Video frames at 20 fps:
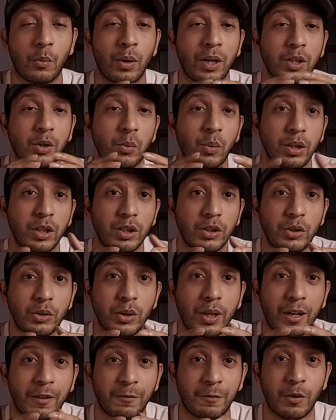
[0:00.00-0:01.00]
What you want to
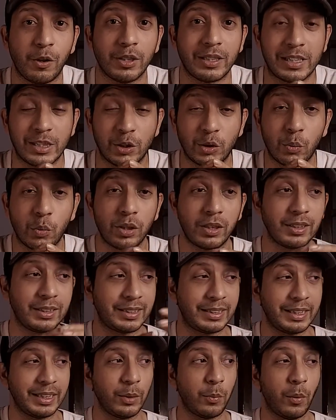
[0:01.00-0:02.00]
do at first is you want to
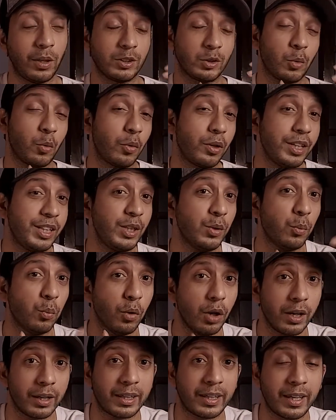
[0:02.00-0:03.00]
see what's already
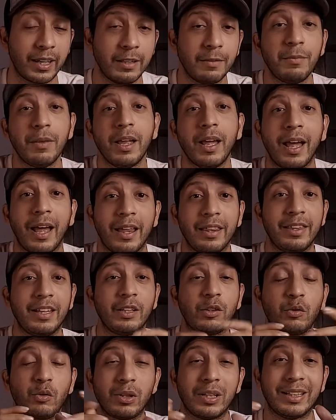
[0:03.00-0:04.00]
working and
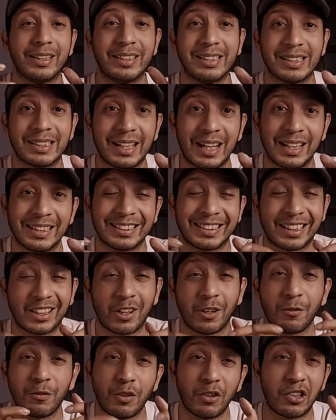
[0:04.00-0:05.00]
then create designs that
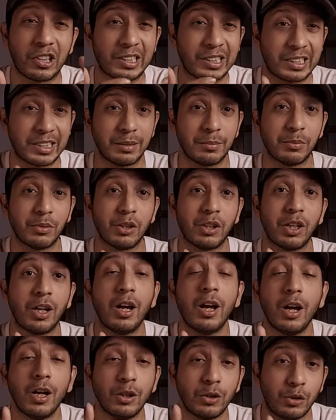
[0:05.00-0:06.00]
are very
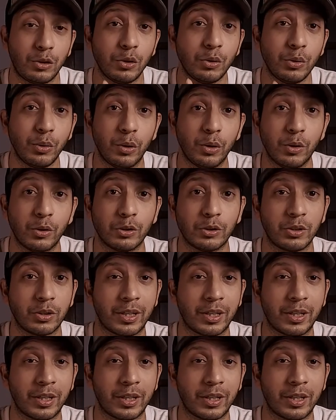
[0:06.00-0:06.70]
similar to those.